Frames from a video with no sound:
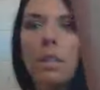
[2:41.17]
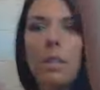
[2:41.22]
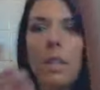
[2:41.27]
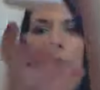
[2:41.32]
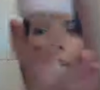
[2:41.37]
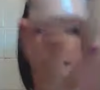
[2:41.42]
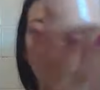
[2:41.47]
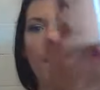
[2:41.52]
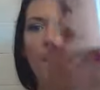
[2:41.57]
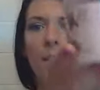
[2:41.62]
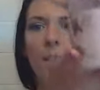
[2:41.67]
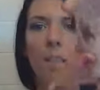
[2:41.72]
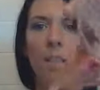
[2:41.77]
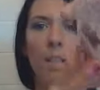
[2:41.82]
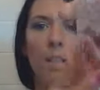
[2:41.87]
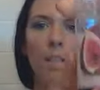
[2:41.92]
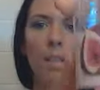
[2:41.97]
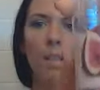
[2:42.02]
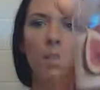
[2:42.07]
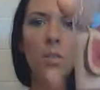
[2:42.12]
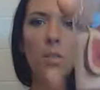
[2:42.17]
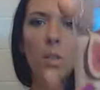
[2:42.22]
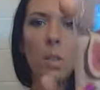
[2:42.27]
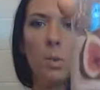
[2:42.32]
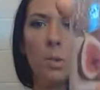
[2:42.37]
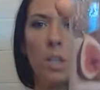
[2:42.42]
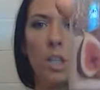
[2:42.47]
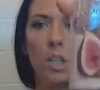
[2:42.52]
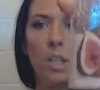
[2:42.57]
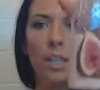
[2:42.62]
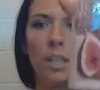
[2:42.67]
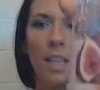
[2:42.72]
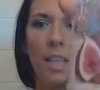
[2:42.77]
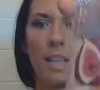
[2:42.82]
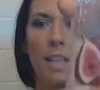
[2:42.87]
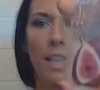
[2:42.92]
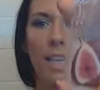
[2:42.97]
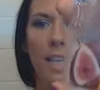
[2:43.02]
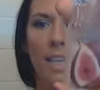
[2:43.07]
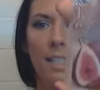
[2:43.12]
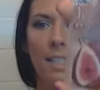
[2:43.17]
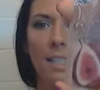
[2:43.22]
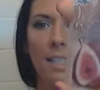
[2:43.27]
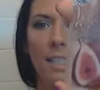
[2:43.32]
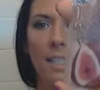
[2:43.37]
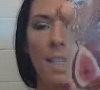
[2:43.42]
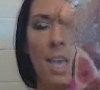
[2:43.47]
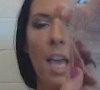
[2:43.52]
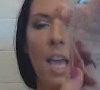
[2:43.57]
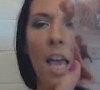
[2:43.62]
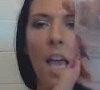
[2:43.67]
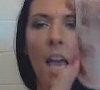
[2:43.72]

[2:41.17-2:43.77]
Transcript: light lotion like this,